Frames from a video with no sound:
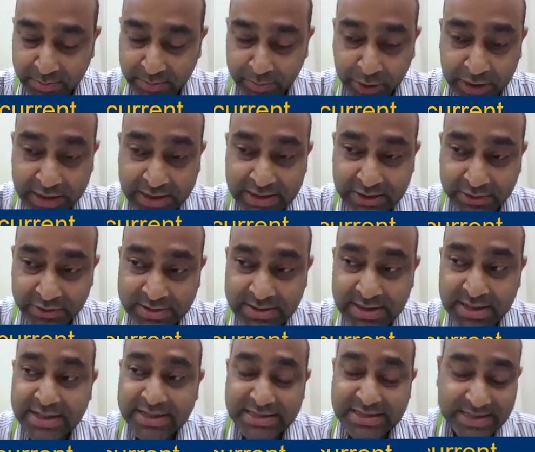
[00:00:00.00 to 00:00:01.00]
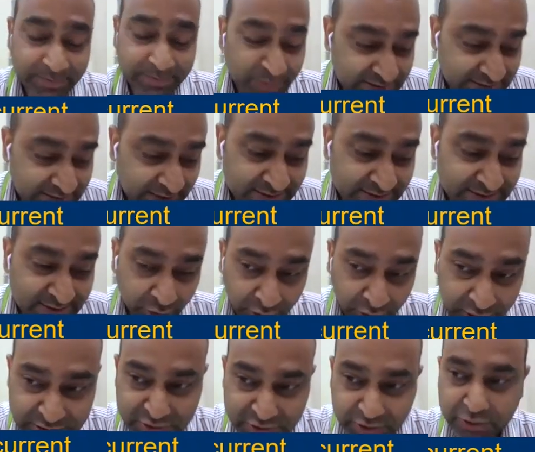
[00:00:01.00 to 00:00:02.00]
of molecules, GPCRs are
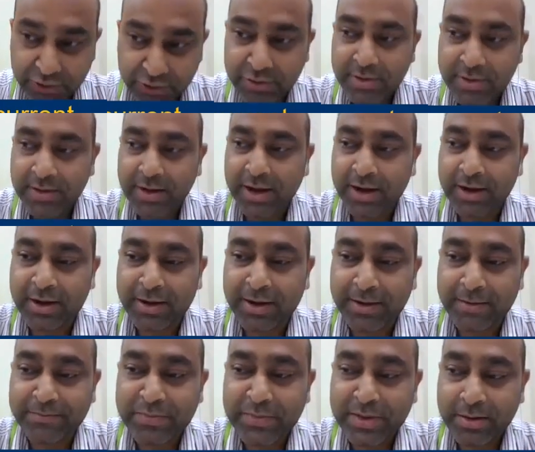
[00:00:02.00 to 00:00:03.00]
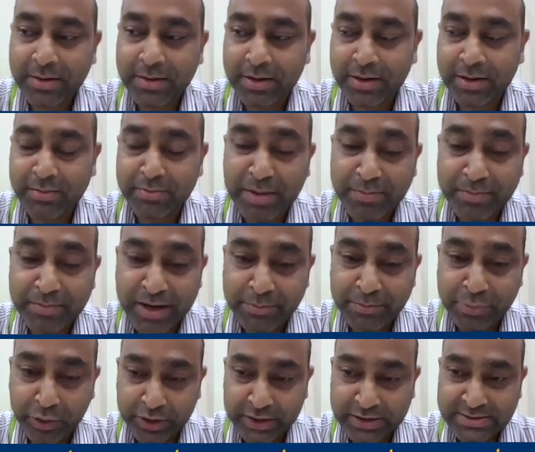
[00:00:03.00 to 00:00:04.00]
also
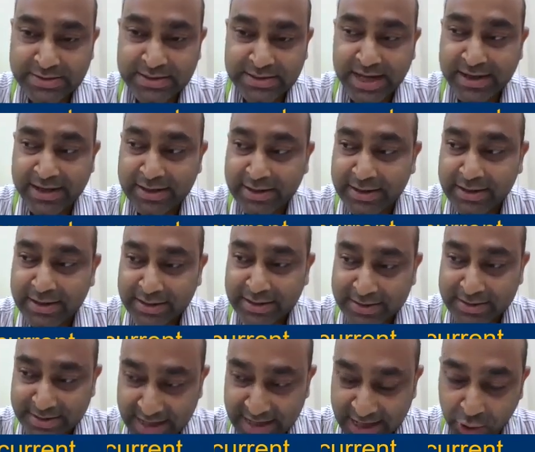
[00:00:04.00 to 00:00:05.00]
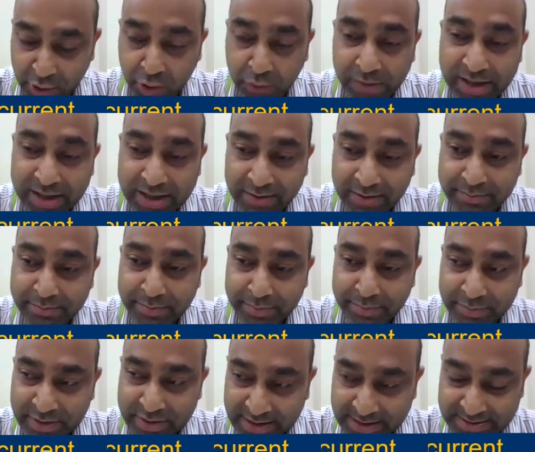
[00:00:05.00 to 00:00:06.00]
membrane proteins, and they overcome
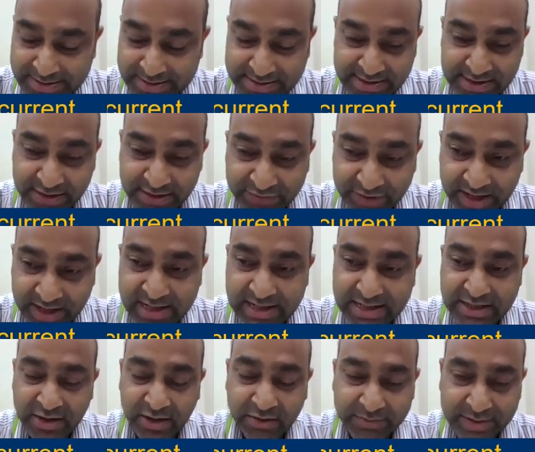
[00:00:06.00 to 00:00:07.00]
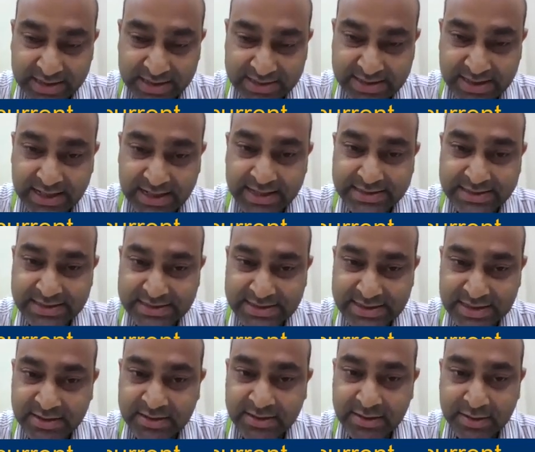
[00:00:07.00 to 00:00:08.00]
this difficulty of
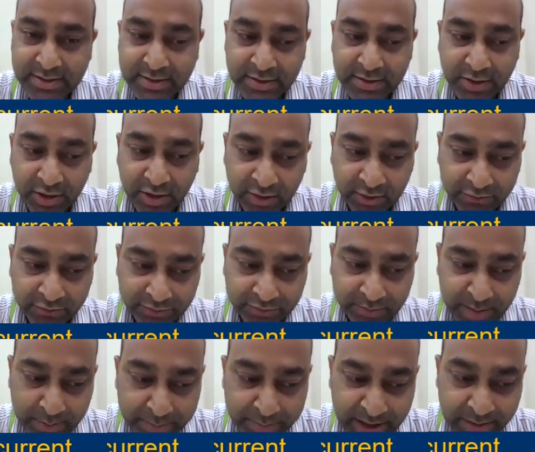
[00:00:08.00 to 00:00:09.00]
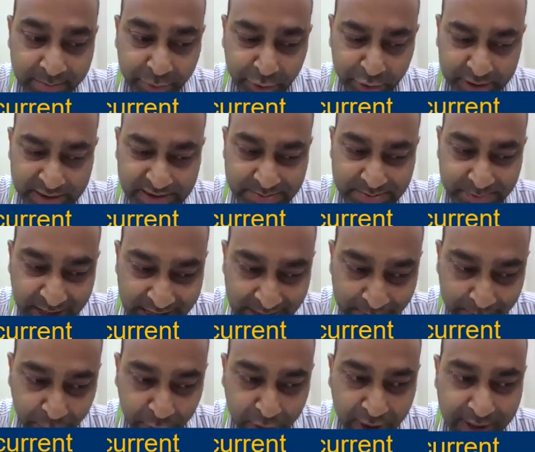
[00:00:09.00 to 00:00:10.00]
crystallization of membrane proteins by
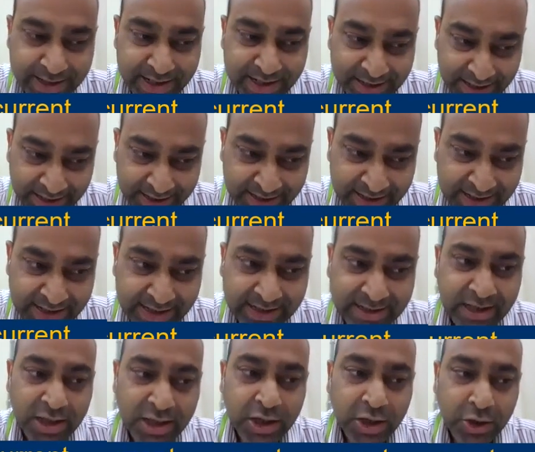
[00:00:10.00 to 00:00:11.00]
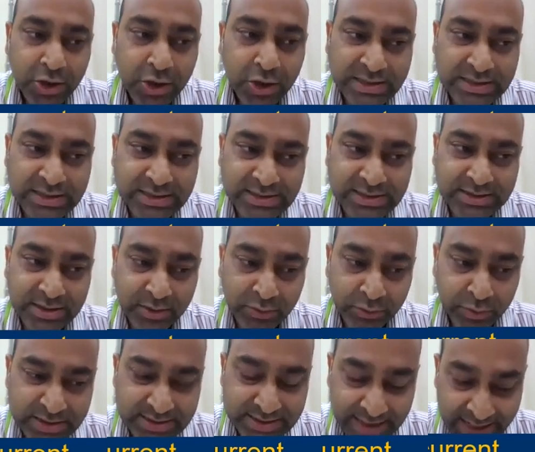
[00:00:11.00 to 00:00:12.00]
employing a technique which
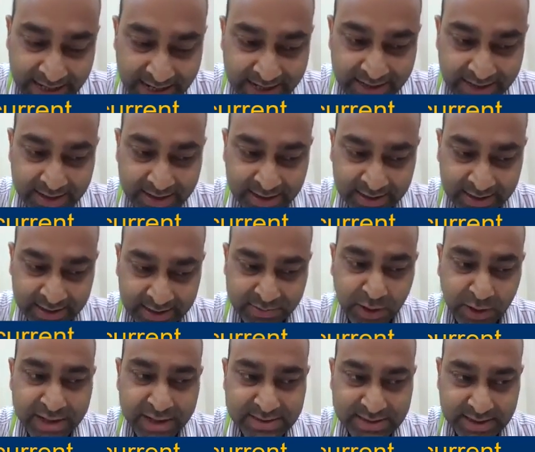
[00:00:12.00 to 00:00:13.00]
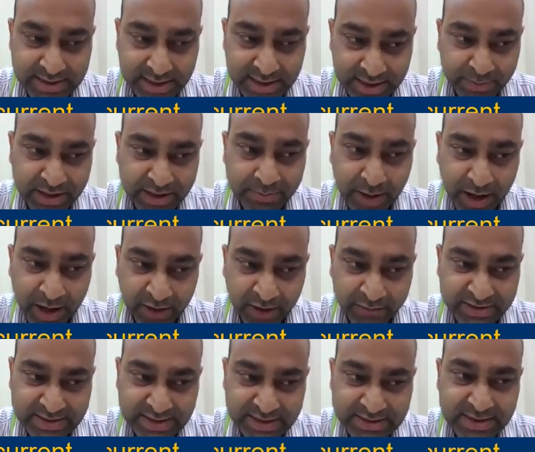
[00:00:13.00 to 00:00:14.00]
again exploits the lipid
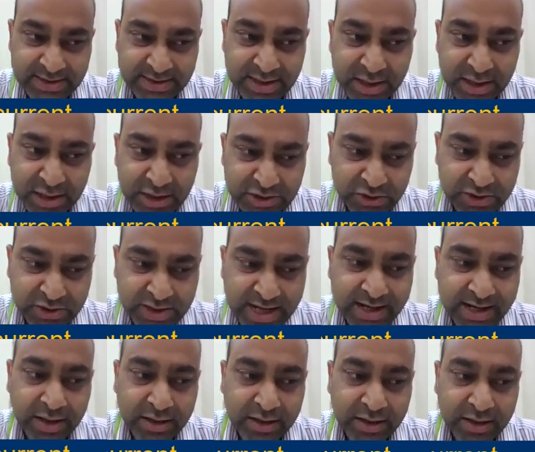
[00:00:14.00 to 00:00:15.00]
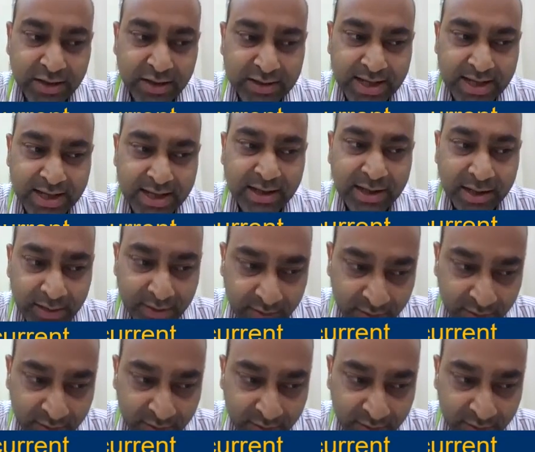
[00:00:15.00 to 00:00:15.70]
biophysics. So the